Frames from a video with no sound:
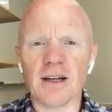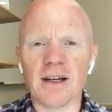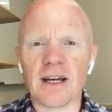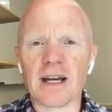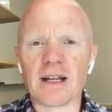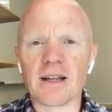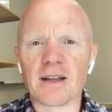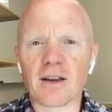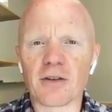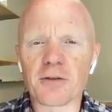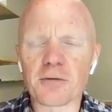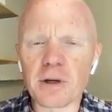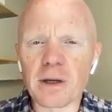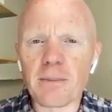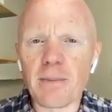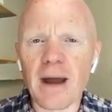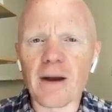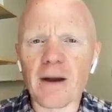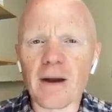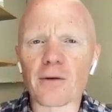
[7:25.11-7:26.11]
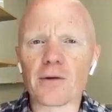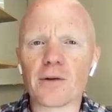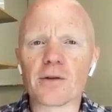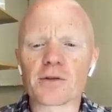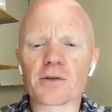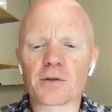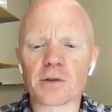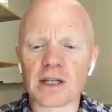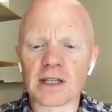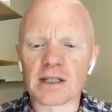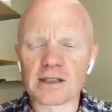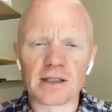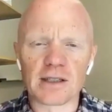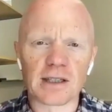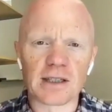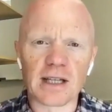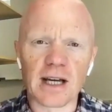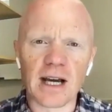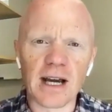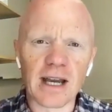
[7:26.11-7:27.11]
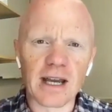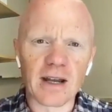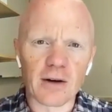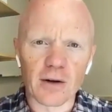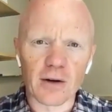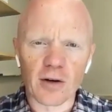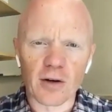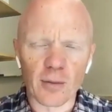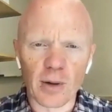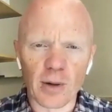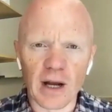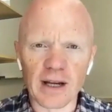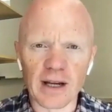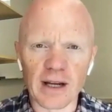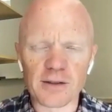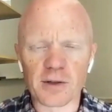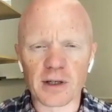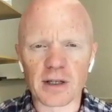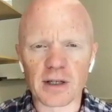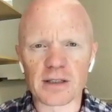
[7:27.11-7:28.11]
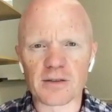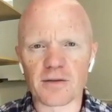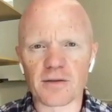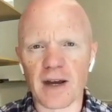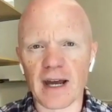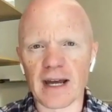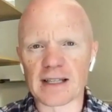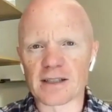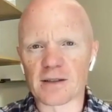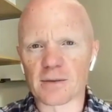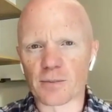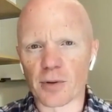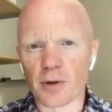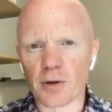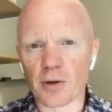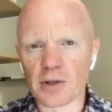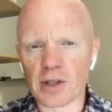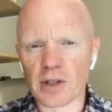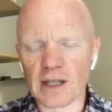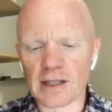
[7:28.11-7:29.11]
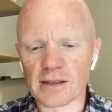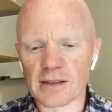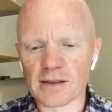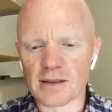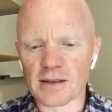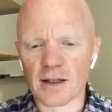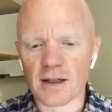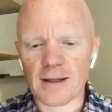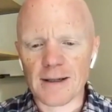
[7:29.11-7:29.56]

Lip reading: And the three macronutrients in the diet are carbohydrates, fats, and proteins.